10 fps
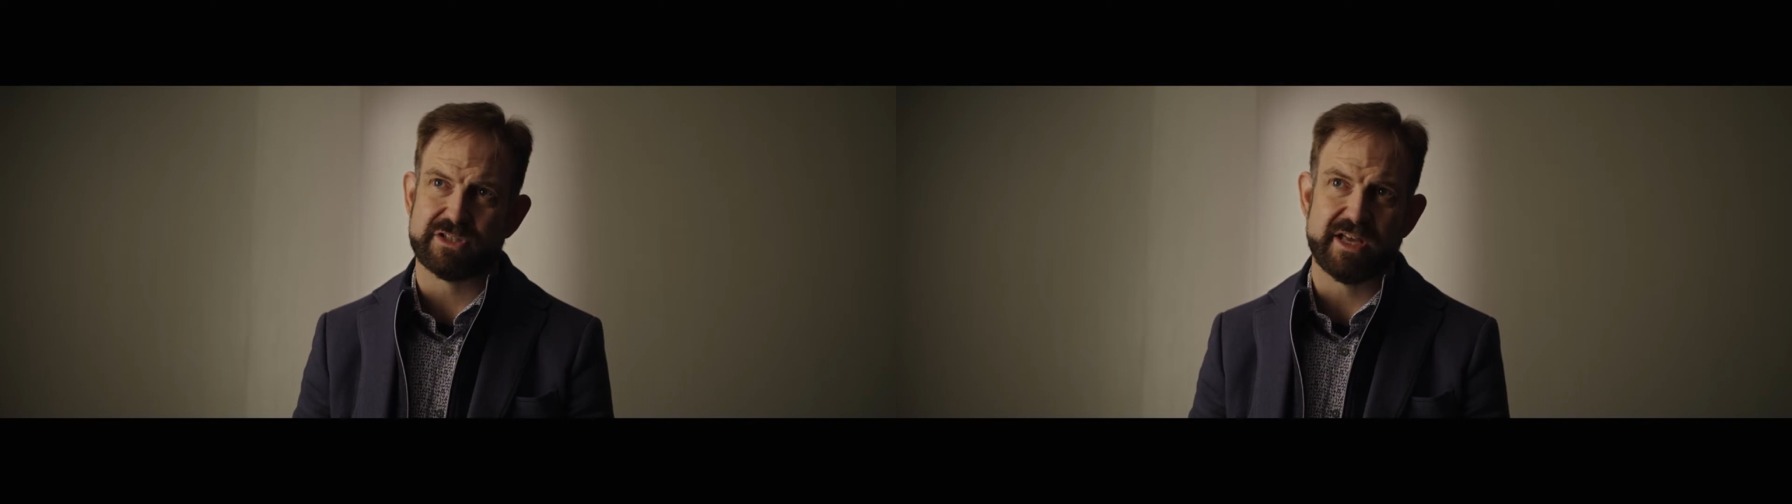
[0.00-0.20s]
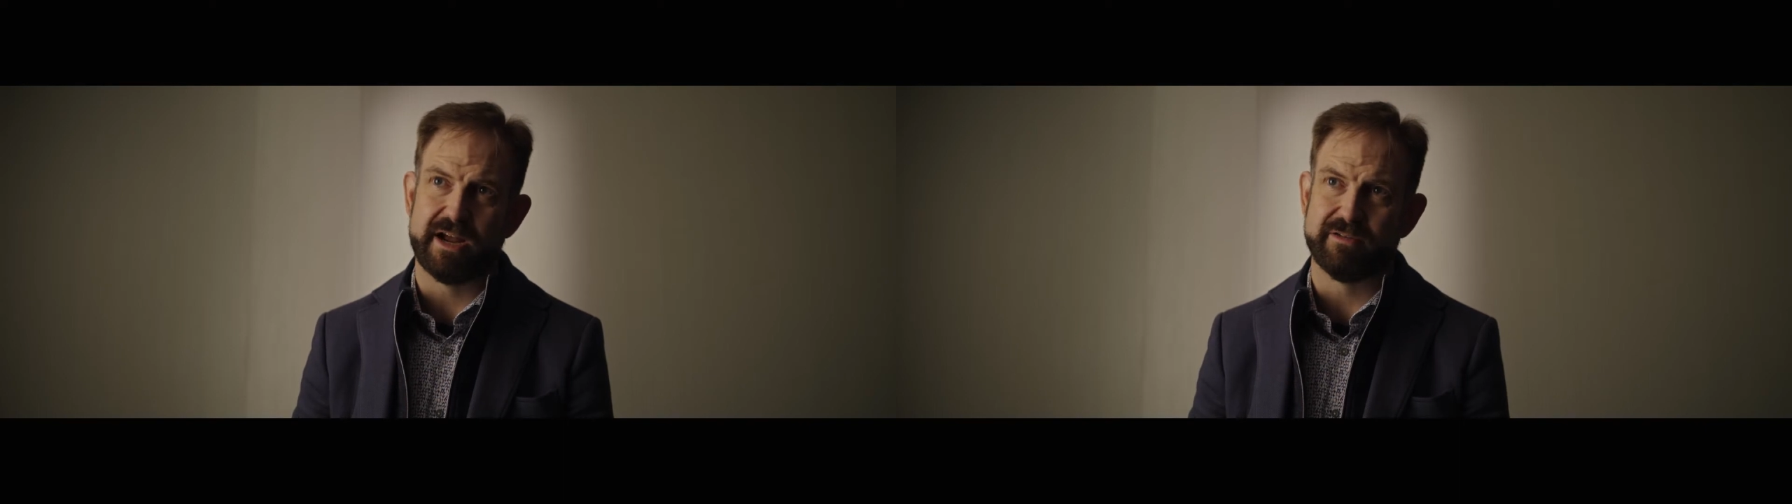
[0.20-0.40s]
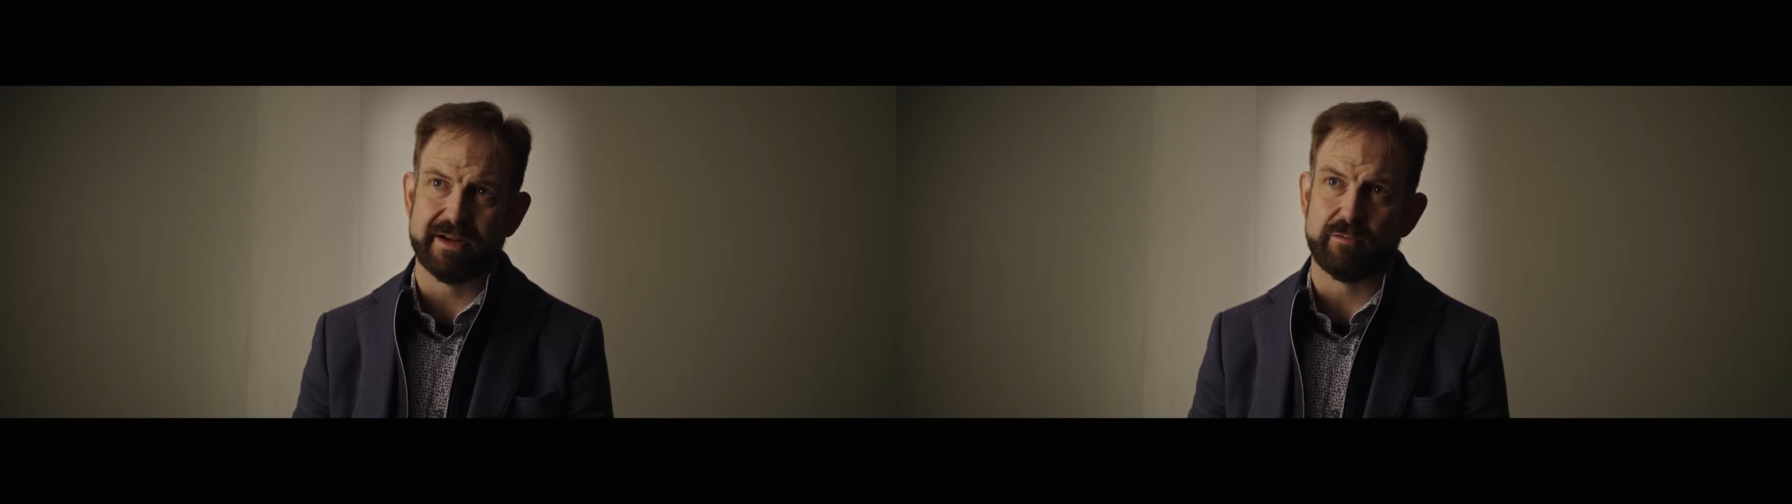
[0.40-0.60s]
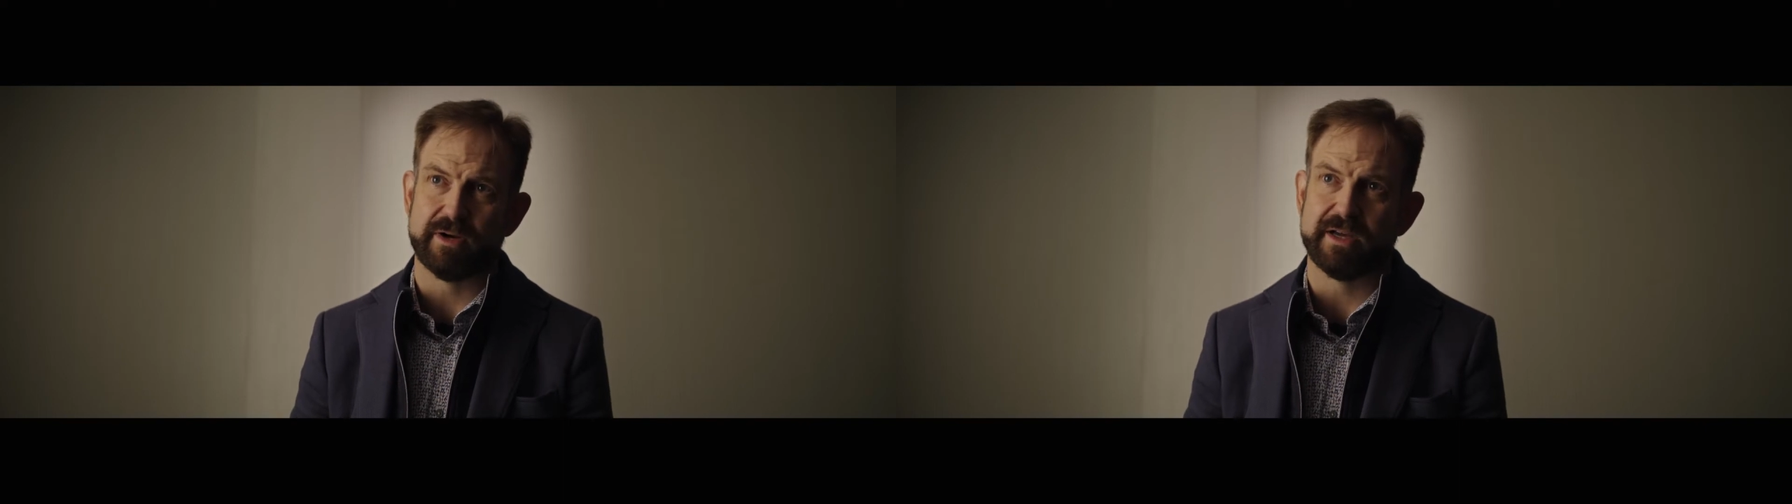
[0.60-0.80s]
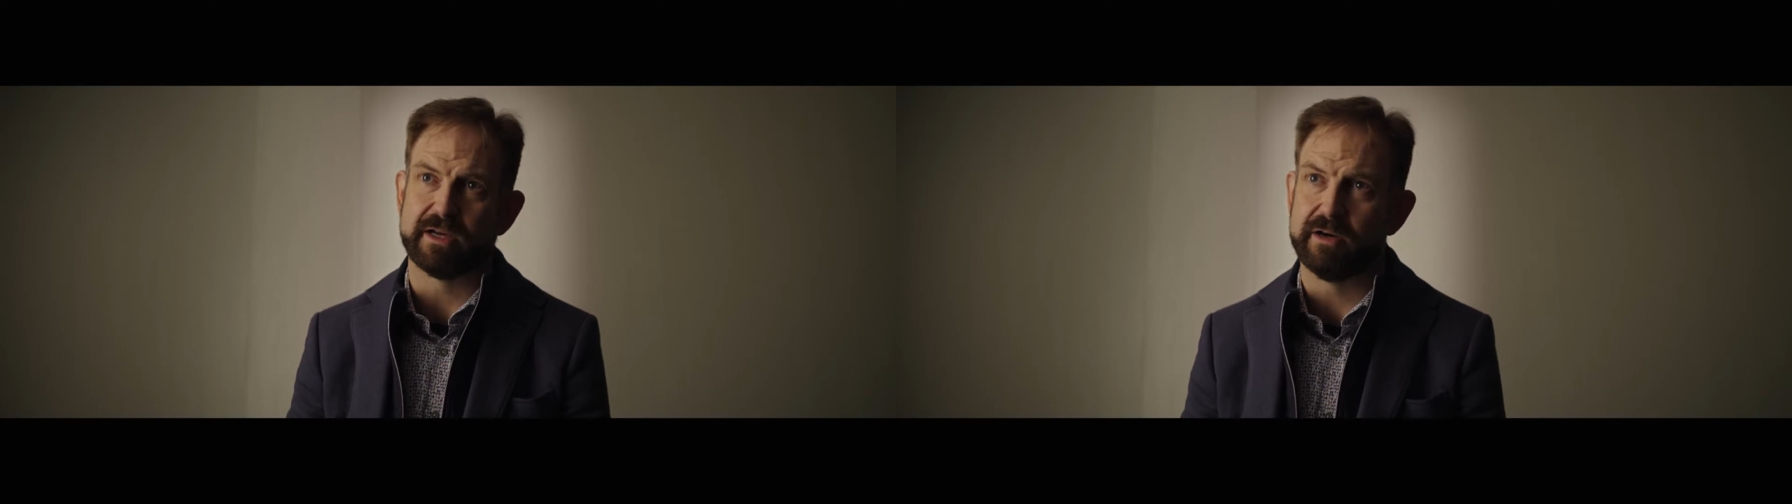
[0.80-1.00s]
set out and get
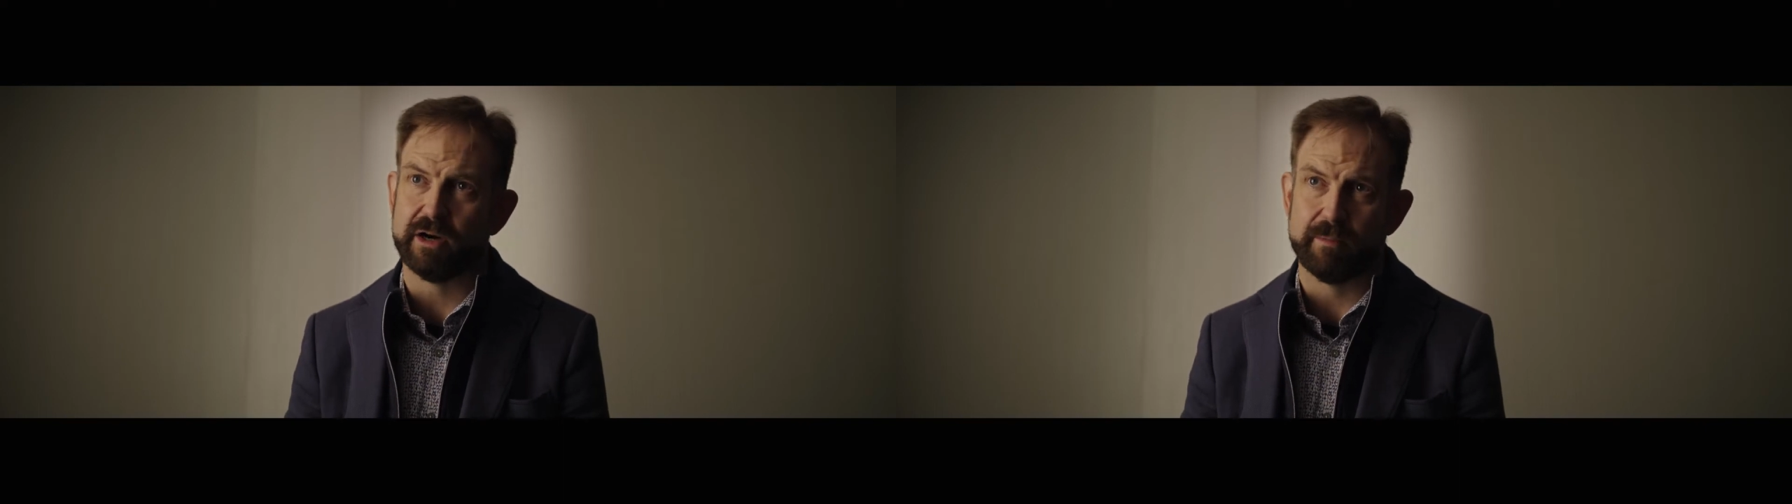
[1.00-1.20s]
really clear